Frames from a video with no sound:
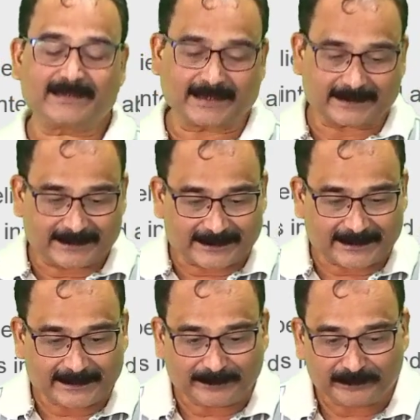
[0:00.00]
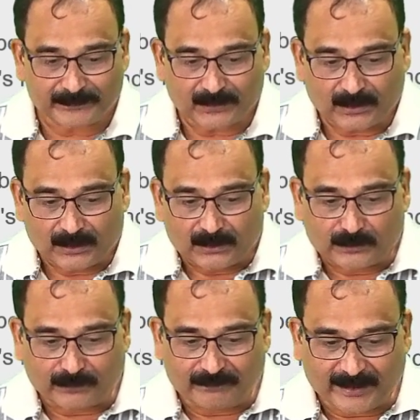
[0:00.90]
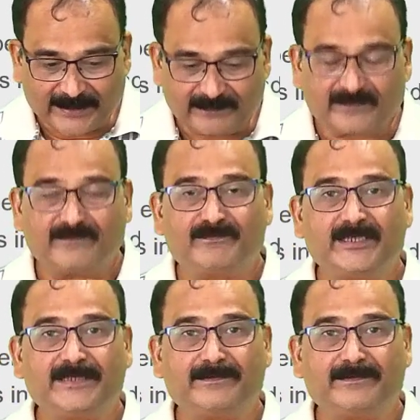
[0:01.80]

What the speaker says: courtesy. So when we